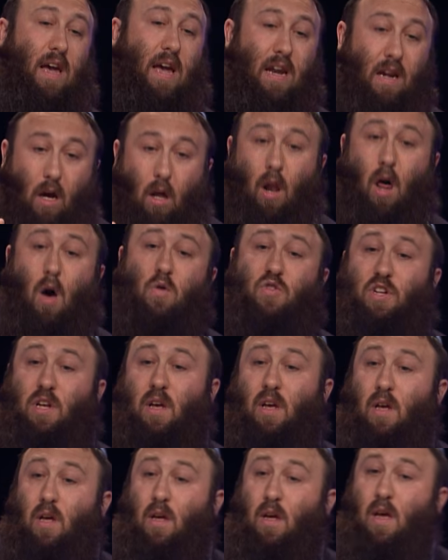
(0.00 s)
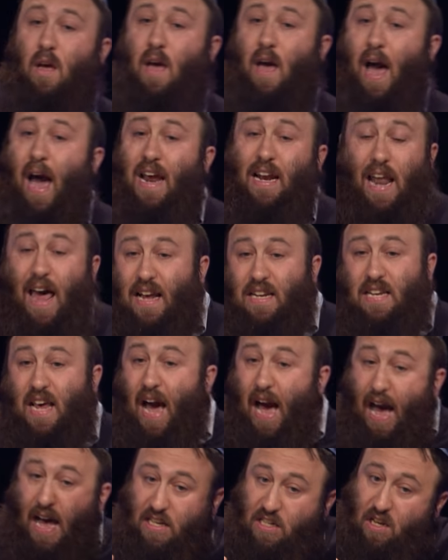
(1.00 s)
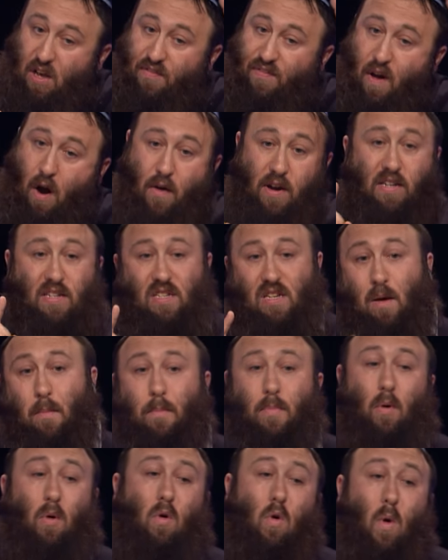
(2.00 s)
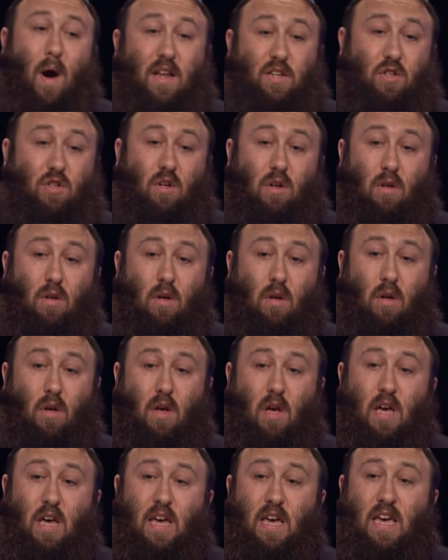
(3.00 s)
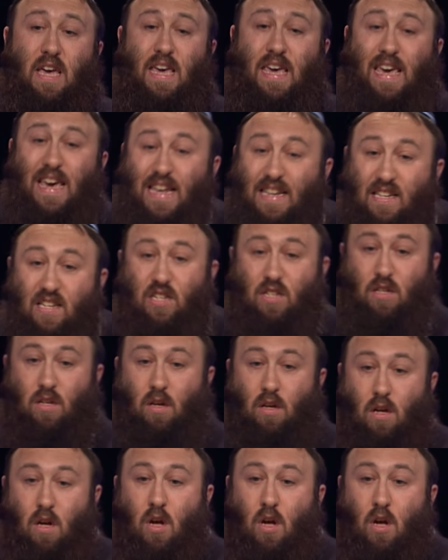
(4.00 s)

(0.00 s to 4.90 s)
in closing, I'd like to ask a very simple question. Is